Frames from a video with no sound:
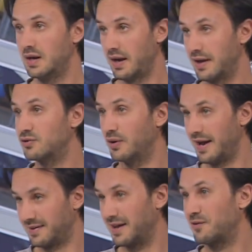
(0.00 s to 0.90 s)
head to
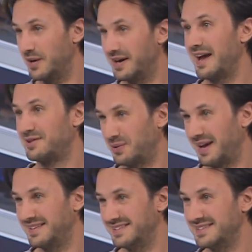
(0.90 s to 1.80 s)
head, like we're head to
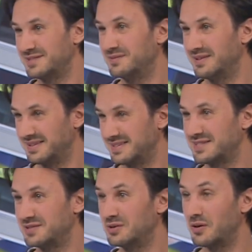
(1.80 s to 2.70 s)
head in this
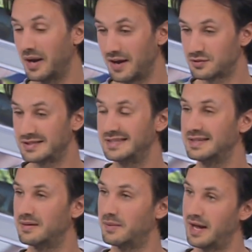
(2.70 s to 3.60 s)
studio. We have to see
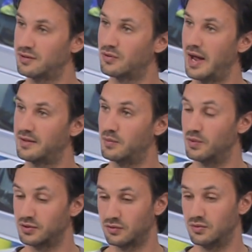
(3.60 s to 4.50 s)
them head to head. We
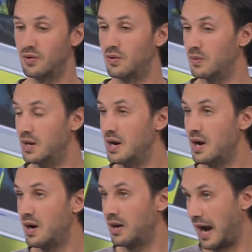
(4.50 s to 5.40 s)
want to know,
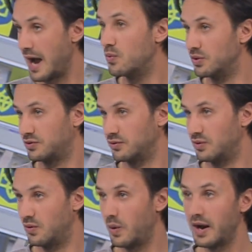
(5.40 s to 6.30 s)
I want to
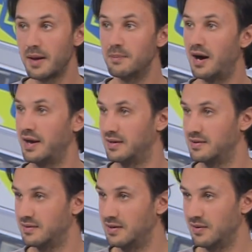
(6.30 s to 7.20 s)
know what I buy.
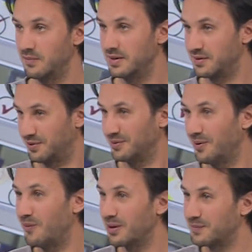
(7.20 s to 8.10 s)
We need to
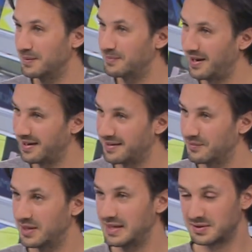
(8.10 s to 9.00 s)
know what we buy.
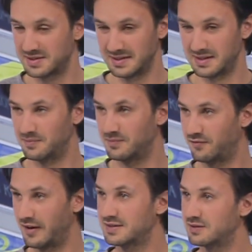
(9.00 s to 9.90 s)
We need to see them
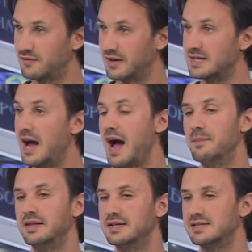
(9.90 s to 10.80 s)
face to face. I
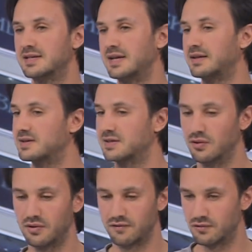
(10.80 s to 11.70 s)
mean, this does not
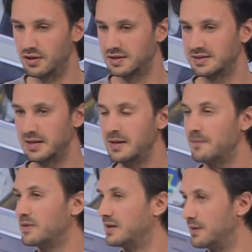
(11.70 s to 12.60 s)
exclude, of course,
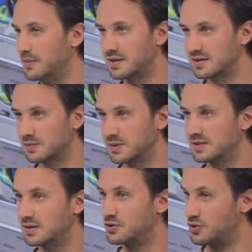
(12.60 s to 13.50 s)
their meetings
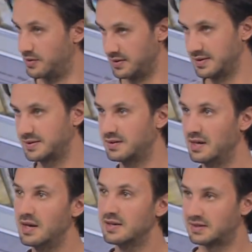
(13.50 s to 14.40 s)
with journalists,
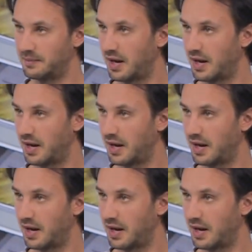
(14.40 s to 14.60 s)
some